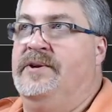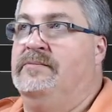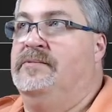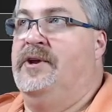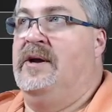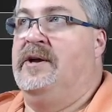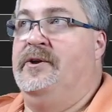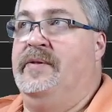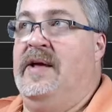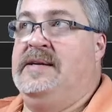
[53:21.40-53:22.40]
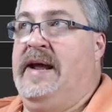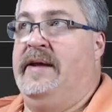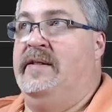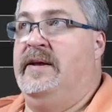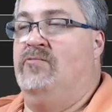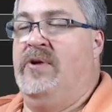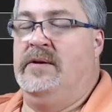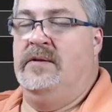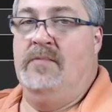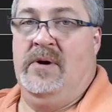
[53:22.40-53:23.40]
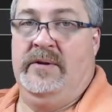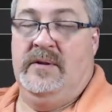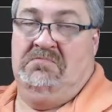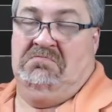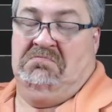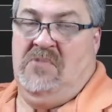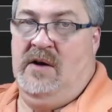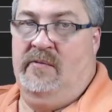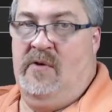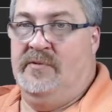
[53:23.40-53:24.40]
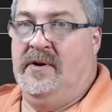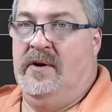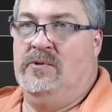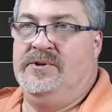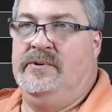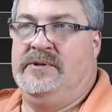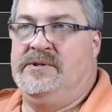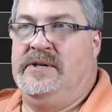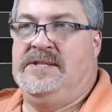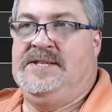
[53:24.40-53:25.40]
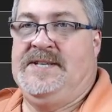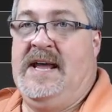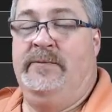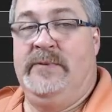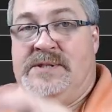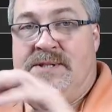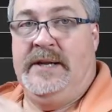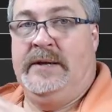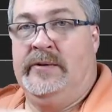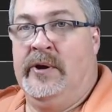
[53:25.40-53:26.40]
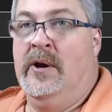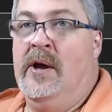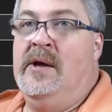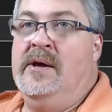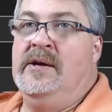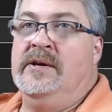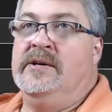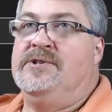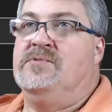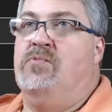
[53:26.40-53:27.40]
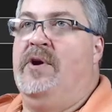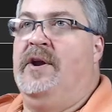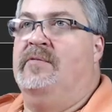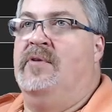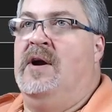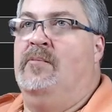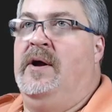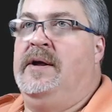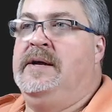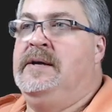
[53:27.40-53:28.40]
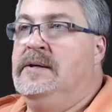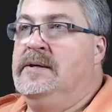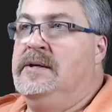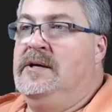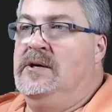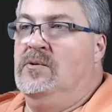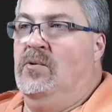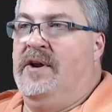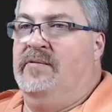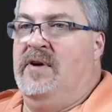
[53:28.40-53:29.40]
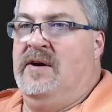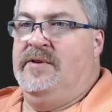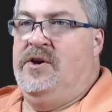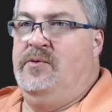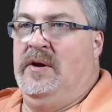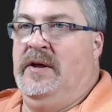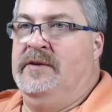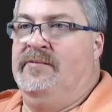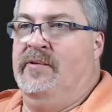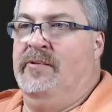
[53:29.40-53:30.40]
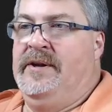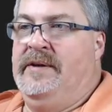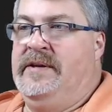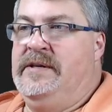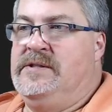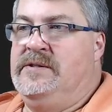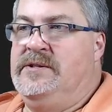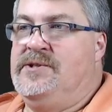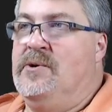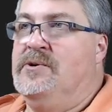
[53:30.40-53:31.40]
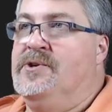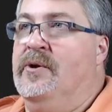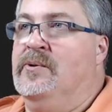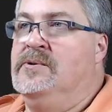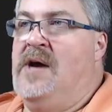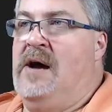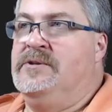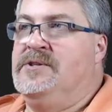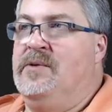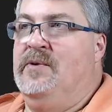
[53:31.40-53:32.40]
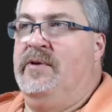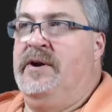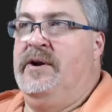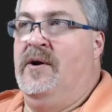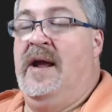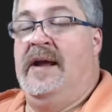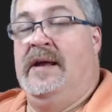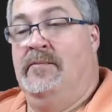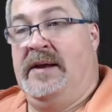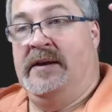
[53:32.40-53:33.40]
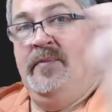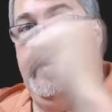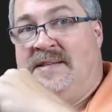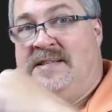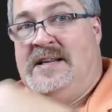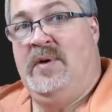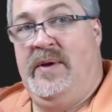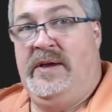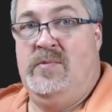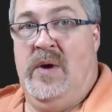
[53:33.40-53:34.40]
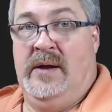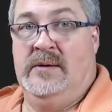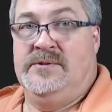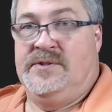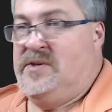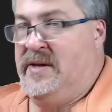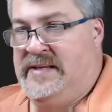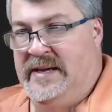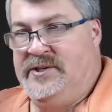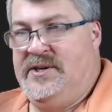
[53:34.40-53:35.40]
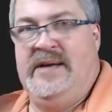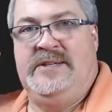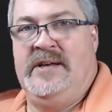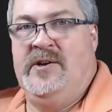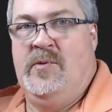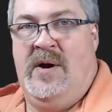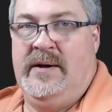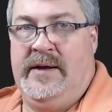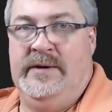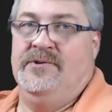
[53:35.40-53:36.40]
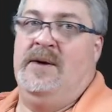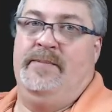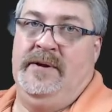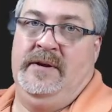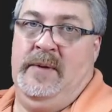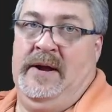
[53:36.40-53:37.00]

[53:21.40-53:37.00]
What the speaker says: I could do that daily, weekly, monthly, however often I want to. It's safe. It's sitting there. It's just whenever I'm ready, whatever I've accumulated for running these search nodes, I'll just come over here and make a deposit in my piggy bank. It's just like taking change out of your pocket and dropping it in the bank.